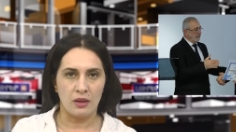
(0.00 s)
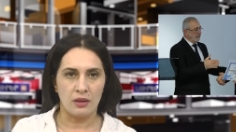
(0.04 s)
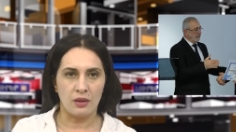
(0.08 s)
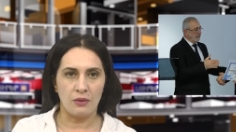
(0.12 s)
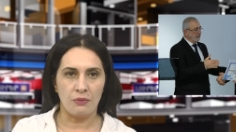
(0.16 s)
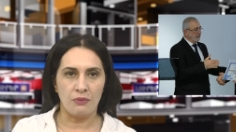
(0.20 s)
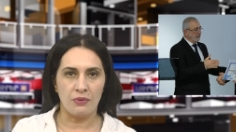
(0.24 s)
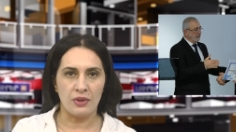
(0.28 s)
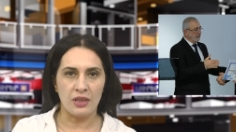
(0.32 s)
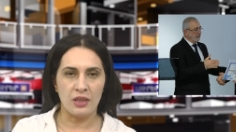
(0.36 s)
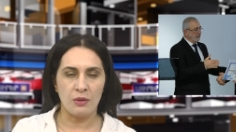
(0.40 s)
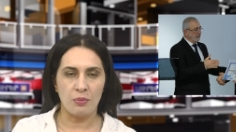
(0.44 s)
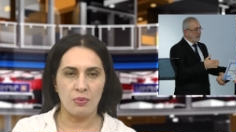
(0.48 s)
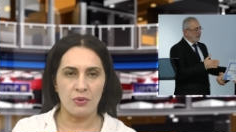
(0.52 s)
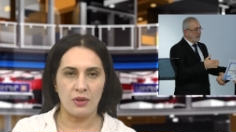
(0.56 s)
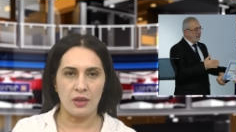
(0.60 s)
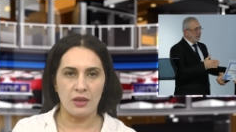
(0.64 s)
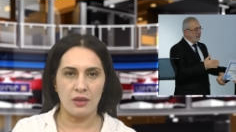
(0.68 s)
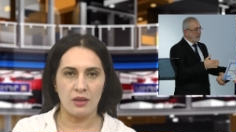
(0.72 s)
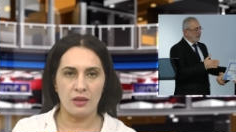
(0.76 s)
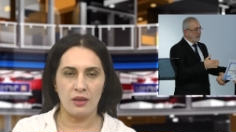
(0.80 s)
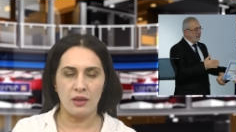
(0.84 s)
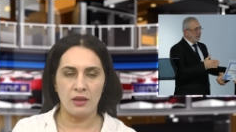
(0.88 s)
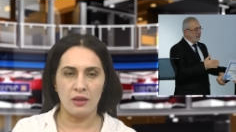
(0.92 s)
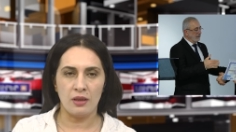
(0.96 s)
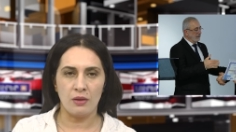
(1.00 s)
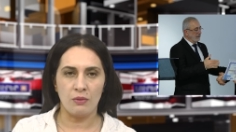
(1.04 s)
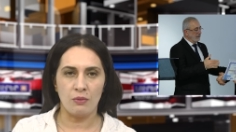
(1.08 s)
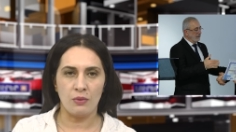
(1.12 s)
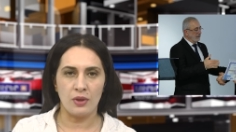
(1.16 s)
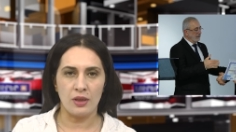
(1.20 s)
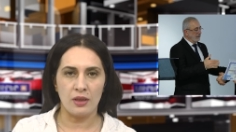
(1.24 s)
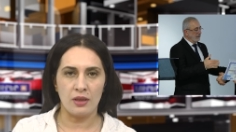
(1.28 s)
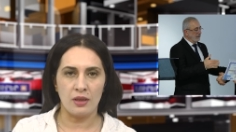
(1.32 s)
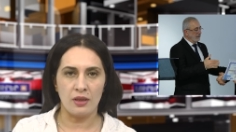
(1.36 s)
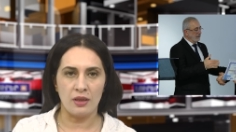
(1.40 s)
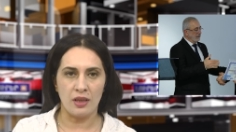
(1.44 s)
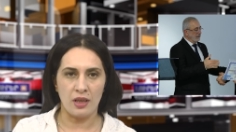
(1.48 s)
The first President of
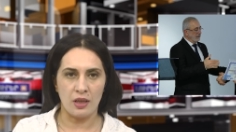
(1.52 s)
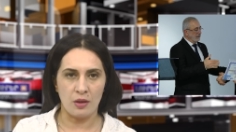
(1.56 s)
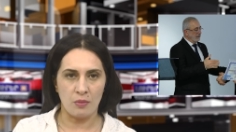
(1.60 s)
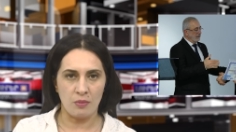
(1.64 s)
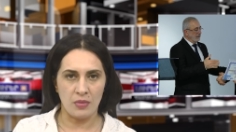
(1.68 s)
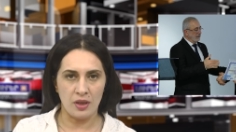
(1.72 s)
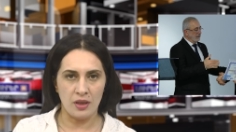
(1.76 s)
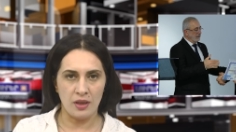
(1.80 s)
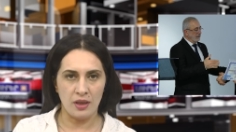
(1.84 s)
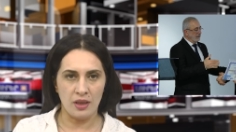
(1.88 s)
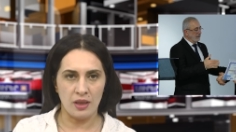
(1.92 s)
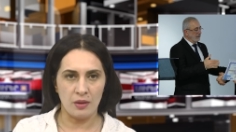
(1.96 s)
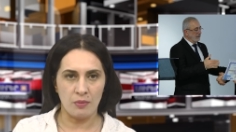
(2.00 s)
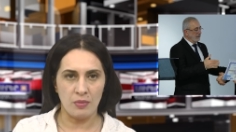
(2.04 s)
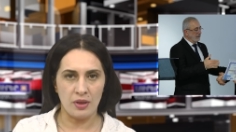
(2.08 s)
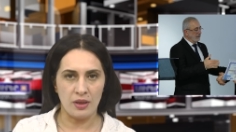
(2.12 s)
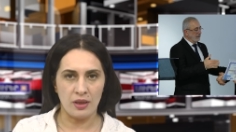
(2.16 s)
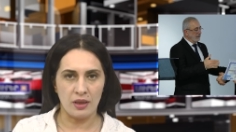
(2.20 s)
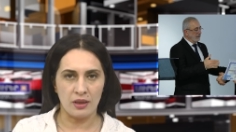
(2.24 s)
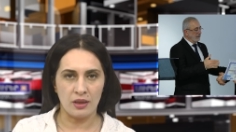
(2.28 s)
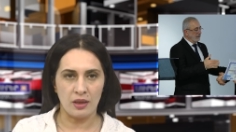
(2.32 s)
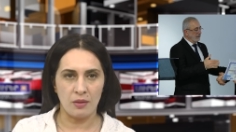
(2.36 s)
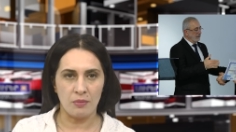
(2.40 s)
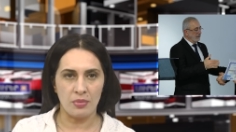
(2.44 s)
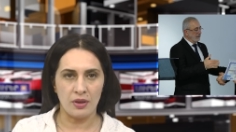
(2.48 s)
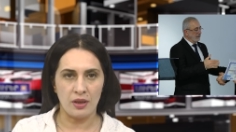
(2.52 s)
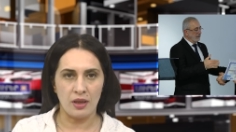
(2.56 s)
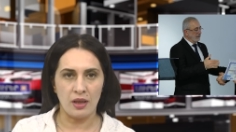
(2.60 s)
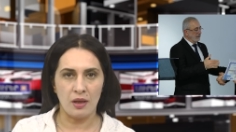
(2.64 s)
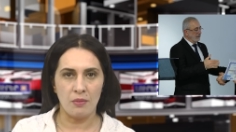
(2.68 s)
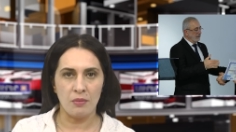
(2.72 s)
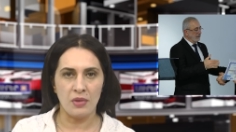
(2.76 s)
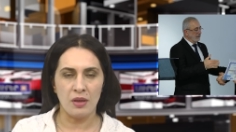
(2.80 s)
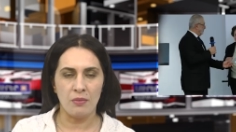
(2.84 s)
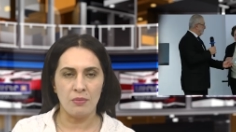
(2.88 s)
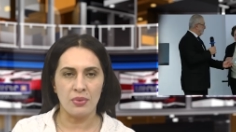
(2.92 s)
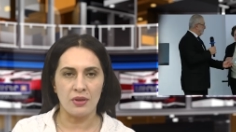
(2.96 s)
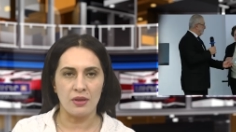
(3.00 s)
Western Armenia, Armenak
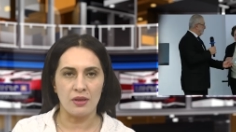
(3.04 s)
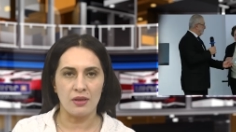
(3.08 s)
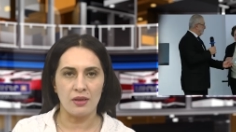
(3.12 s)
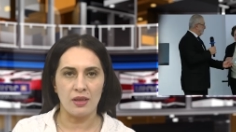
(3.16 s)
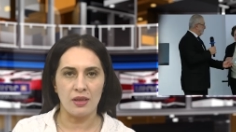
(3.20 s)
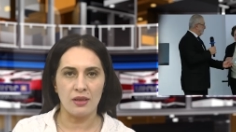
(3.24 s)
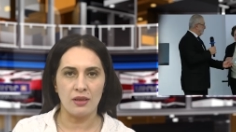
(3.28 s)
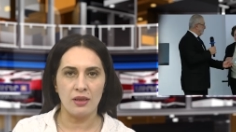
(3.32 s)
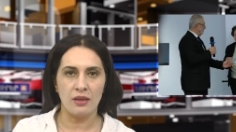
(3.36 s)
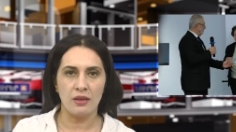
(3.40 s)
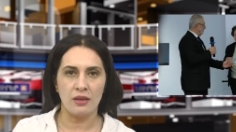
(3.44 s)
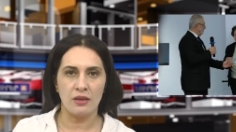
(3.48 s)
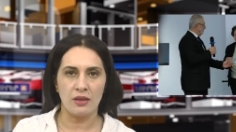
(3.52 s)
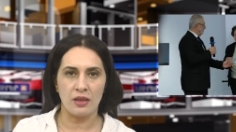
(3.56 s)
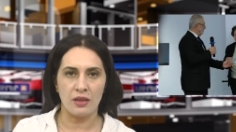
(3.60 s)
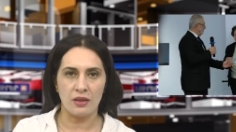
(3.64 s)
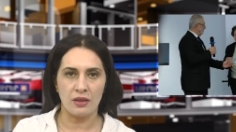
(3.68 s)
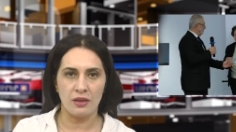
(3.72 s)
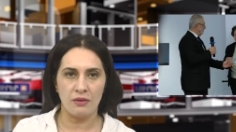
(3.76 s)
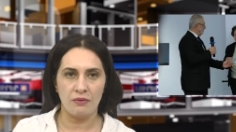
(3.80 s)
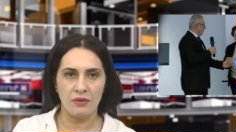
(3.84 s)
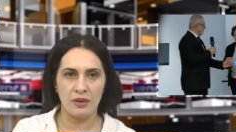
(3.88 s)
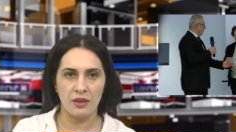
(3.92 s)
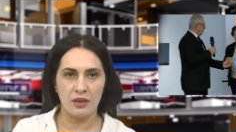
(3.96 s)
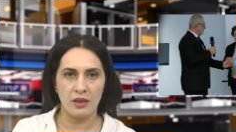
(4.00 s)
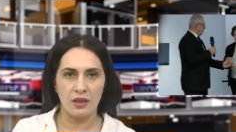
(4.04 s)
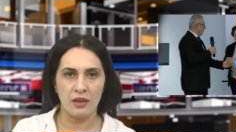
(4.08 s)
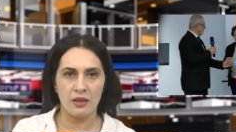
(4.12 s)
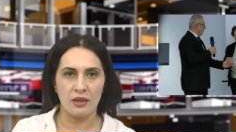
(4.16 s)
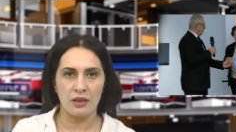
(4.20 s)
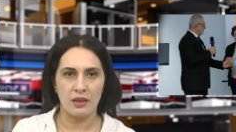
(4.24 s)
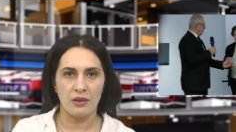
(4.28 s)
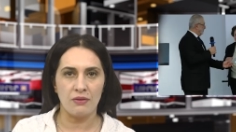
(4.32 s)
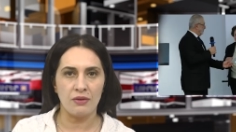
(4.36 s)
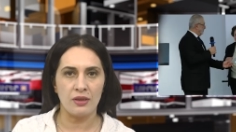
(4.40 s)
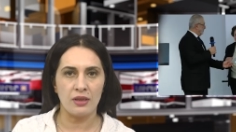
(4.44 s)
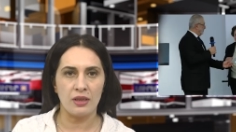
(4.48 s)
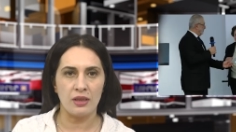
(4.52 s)
Abrahamian, presented certificates
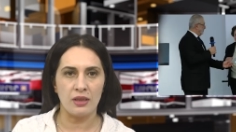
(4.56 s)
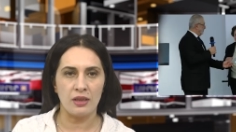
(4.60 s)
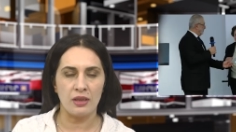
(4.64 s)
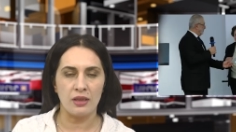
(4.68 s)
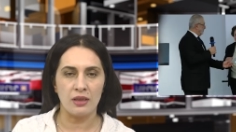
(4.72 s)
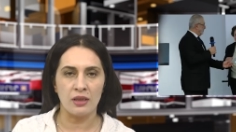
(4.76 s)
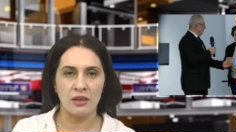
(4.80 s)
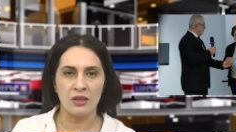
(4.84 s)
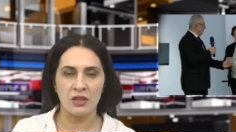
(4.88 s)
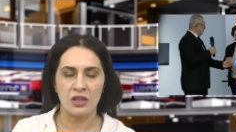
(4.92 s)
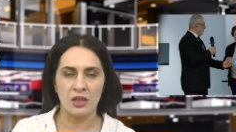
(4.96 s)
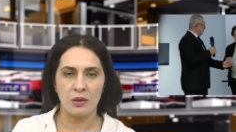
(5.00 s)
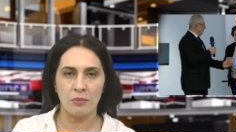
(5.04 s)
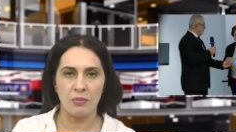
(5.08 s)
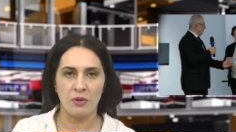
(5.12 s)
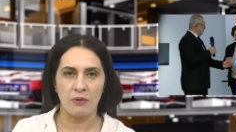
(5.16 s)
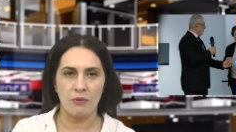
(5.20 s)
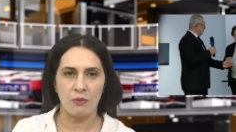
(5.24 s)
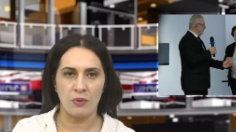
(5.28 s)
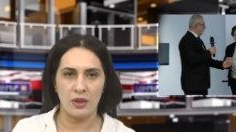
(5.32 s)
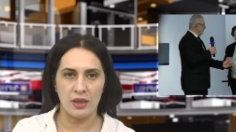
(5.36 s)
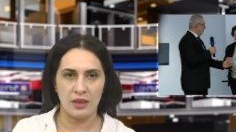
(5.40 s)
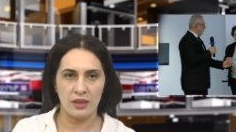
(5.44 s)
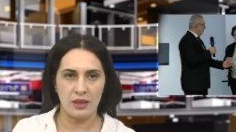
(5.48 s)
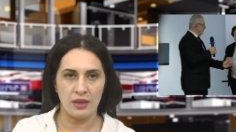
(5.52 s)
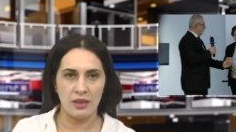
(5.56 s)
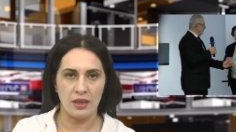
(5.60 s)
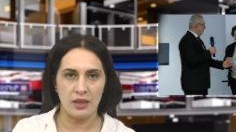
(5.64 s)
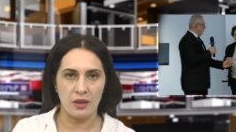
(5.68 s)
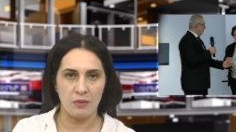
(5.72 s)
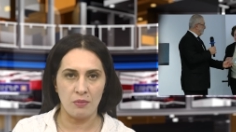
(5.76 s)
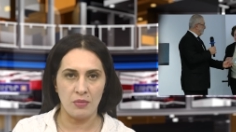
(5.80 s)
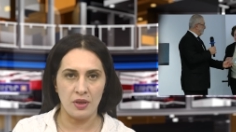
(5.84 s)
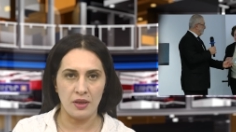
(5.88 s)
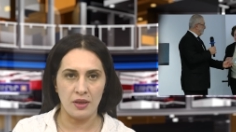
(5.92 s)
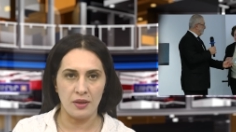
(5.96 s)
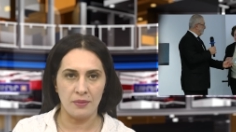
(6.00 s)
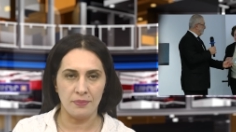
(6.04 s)
of citizenship of Western
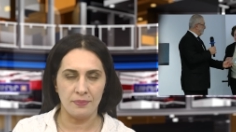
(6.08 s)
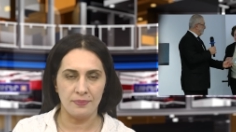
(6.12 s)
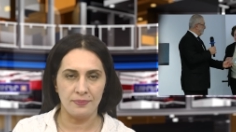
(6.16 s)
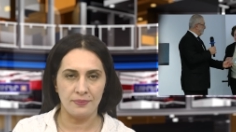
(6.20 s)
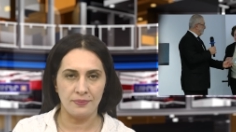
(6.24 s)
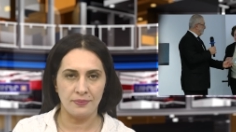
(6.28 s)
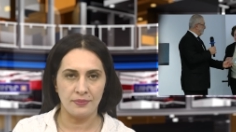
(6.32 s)
Armenia.